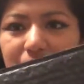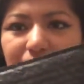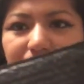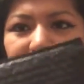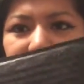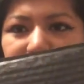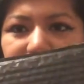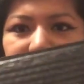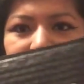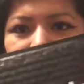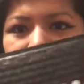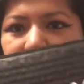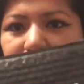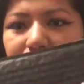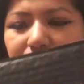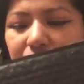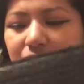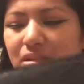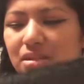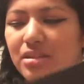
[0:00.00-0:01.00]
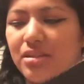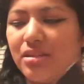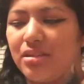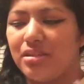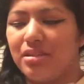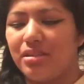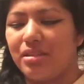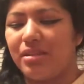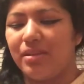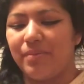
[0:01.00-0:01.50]

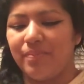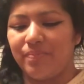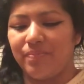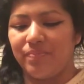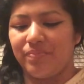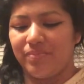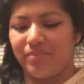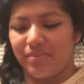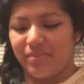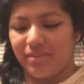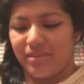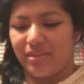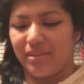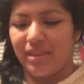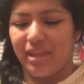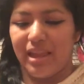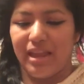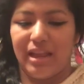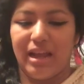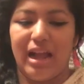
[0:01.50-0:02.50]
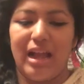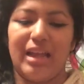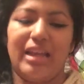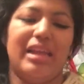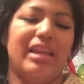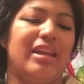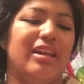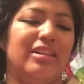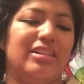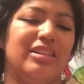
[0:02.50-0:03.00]
brushes. They got
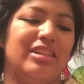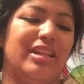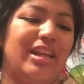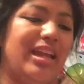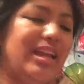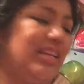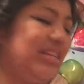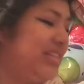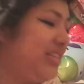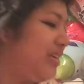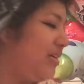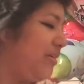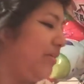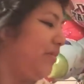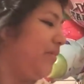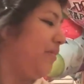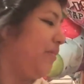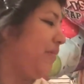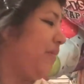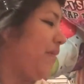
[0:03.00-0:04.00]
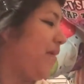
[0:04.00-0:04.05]
here today. So,